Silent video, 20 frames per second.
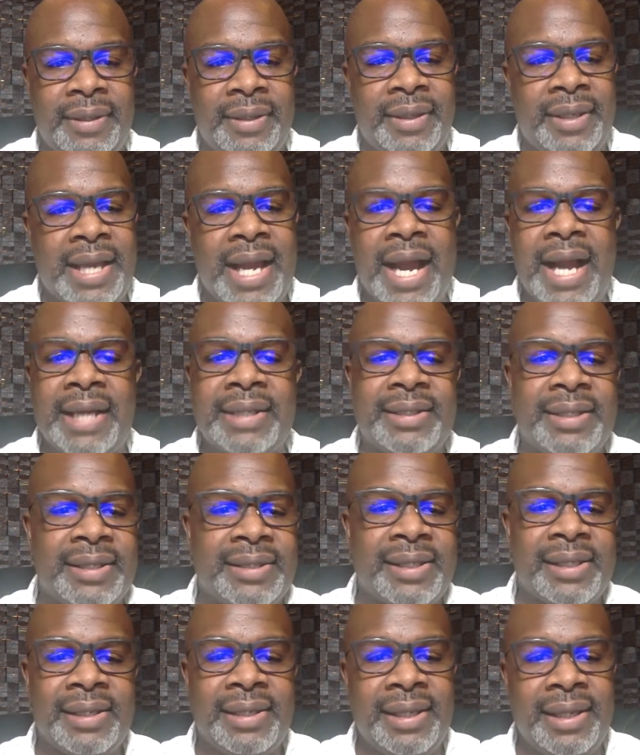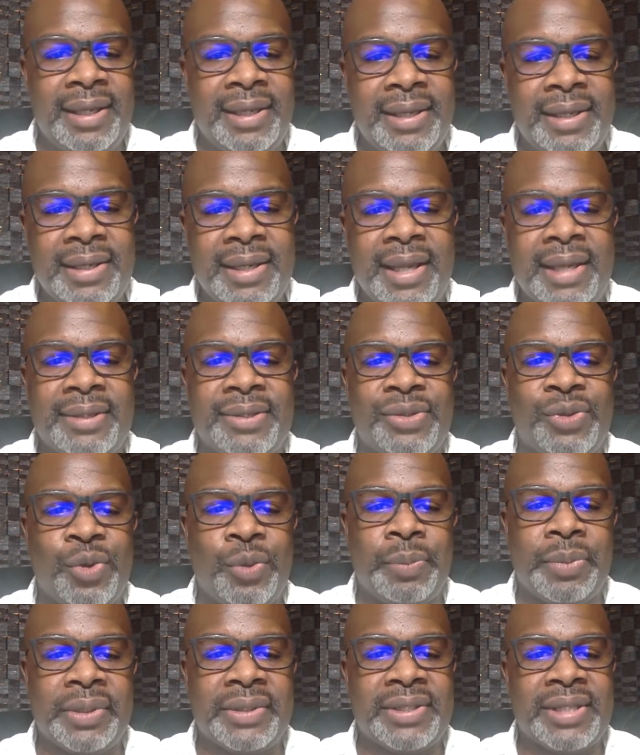God doesn't need a
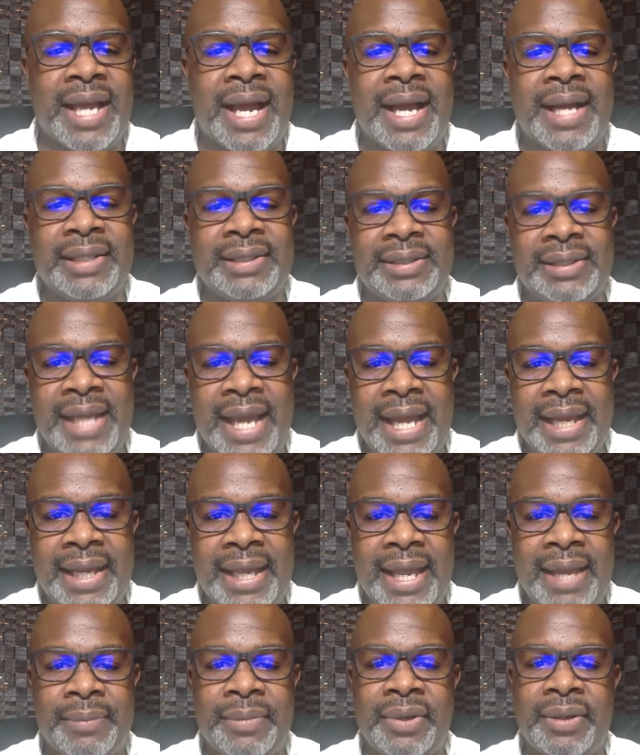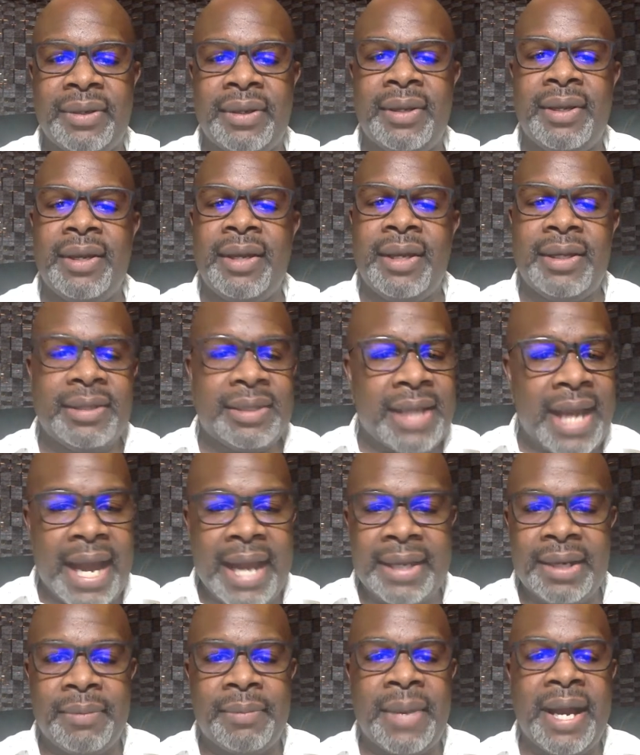supersized jackhammer,
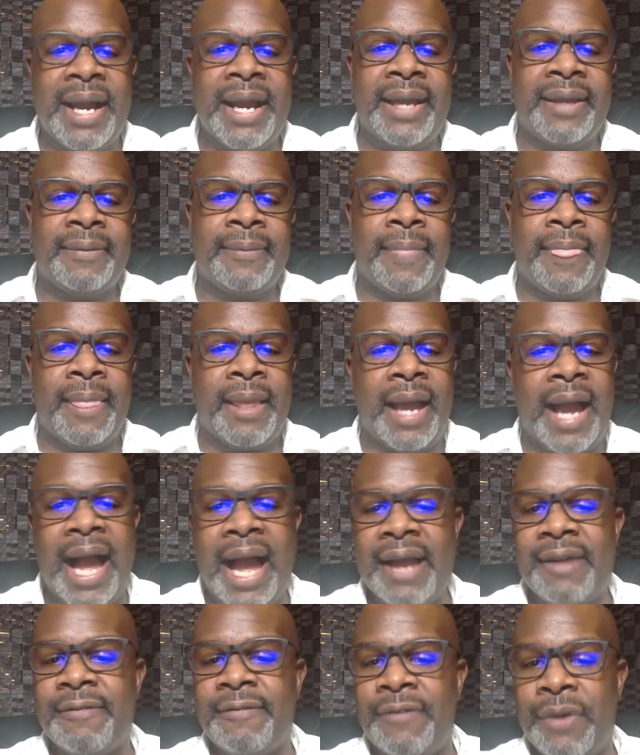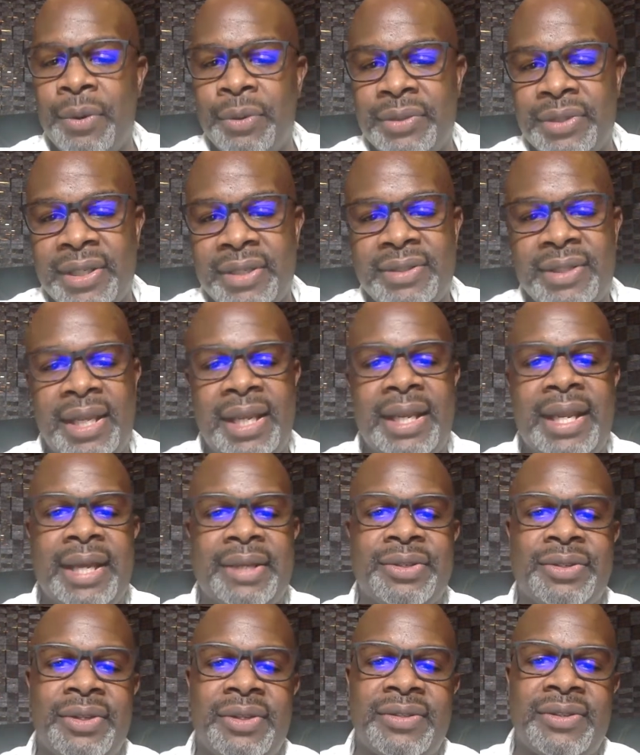dynamite, high voltage
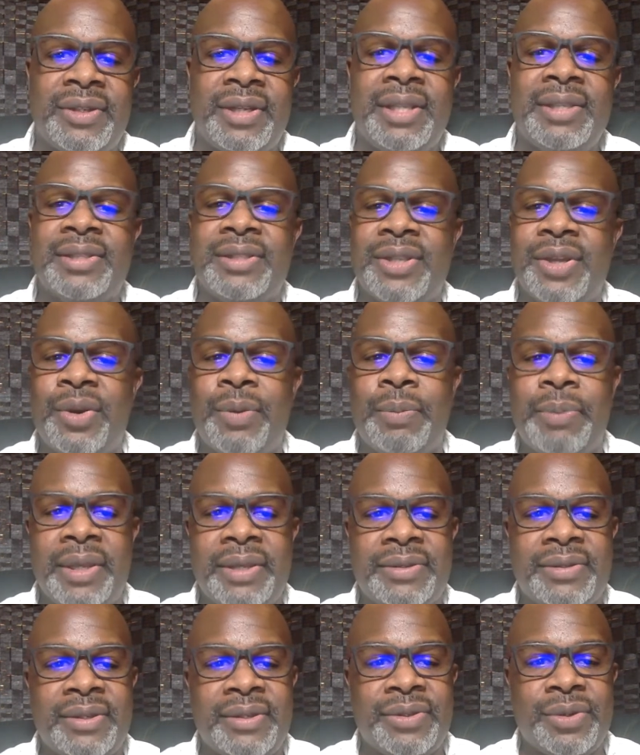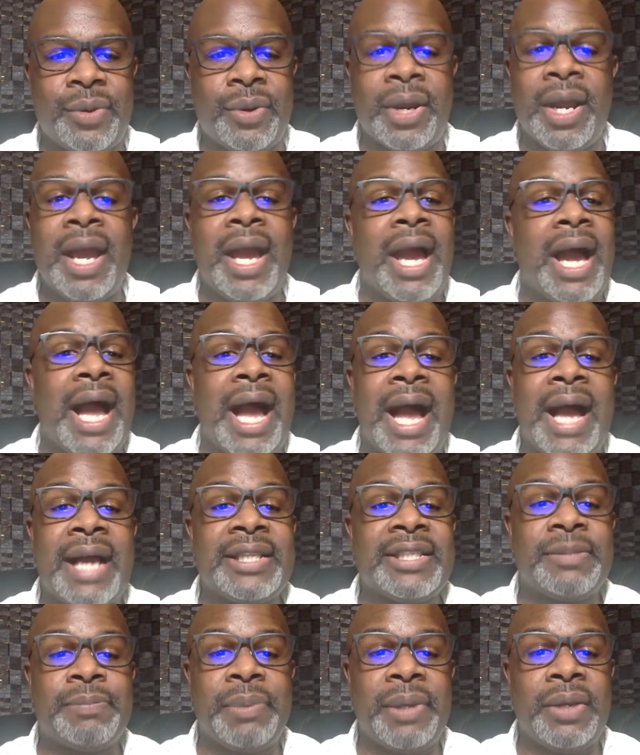electricity, steel pistons, or
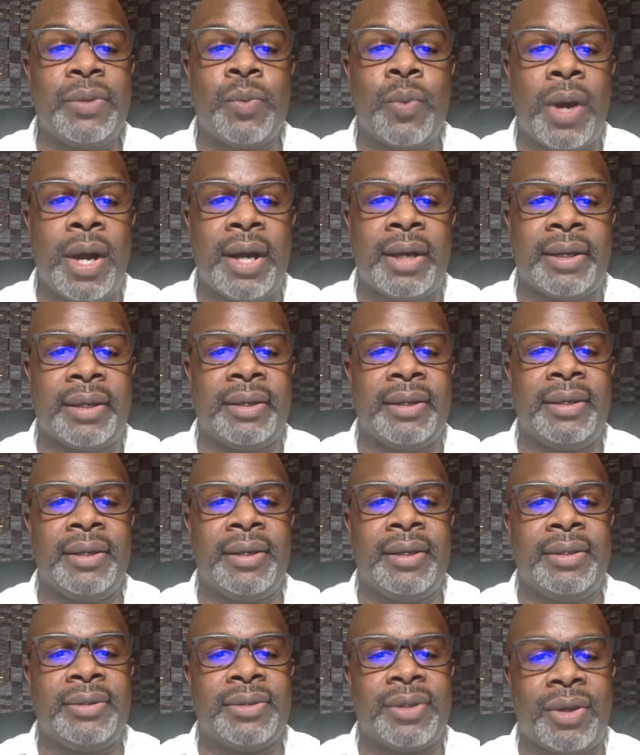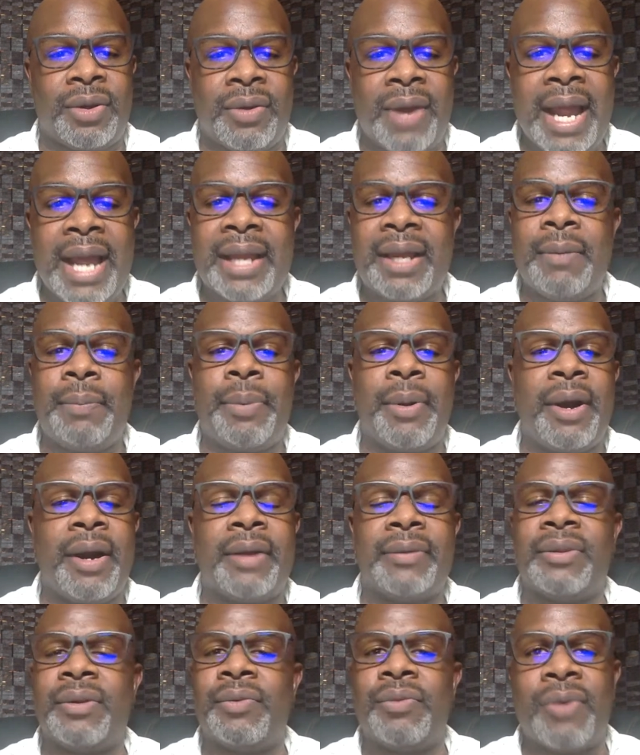high-speed water to crack
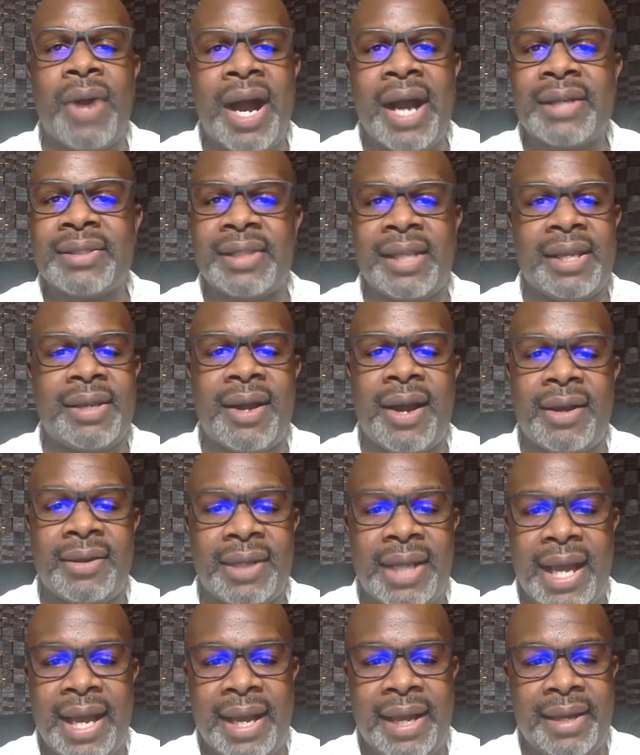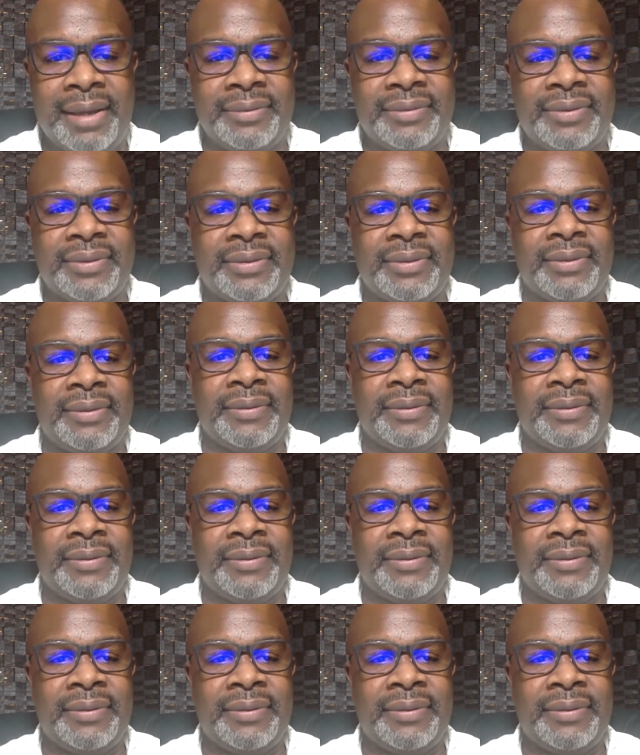apart the rocks in our lives.